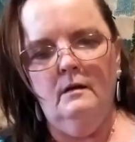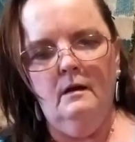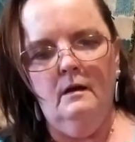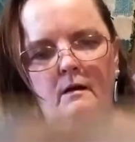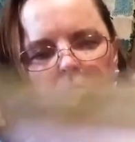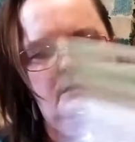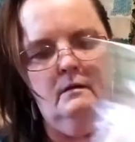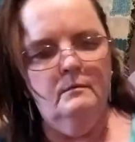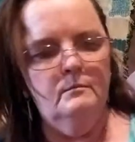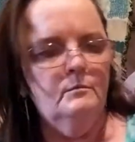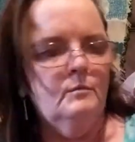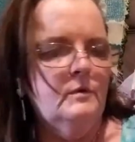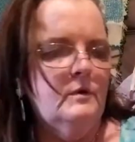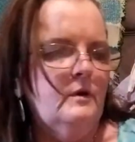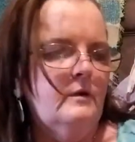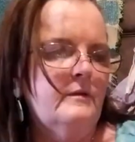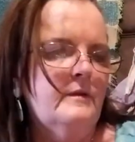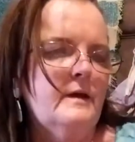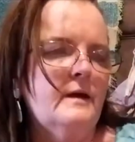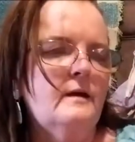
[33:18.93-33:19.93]
Um,
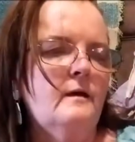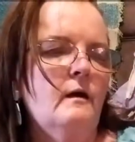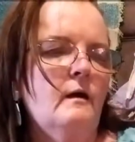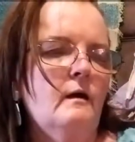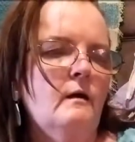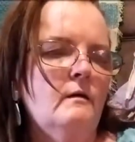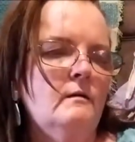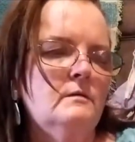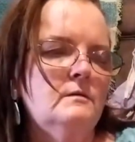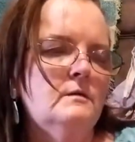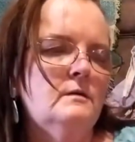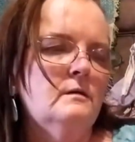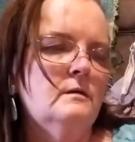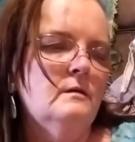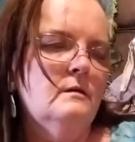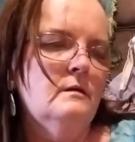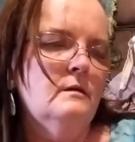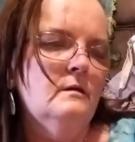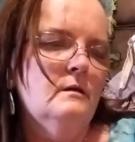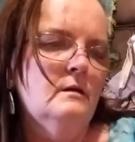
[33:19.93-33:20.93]
what are they called?
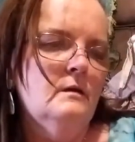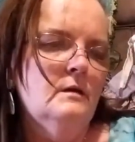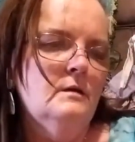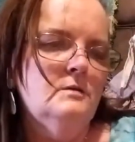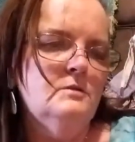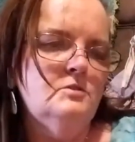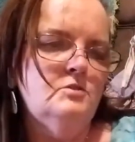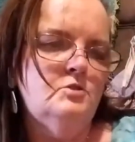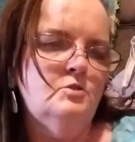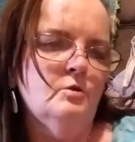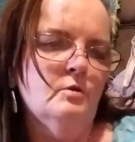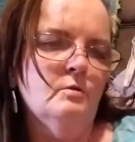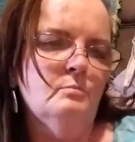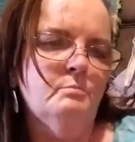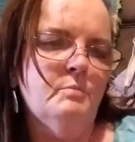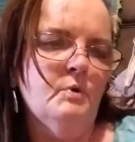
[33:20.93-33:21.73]
Jewel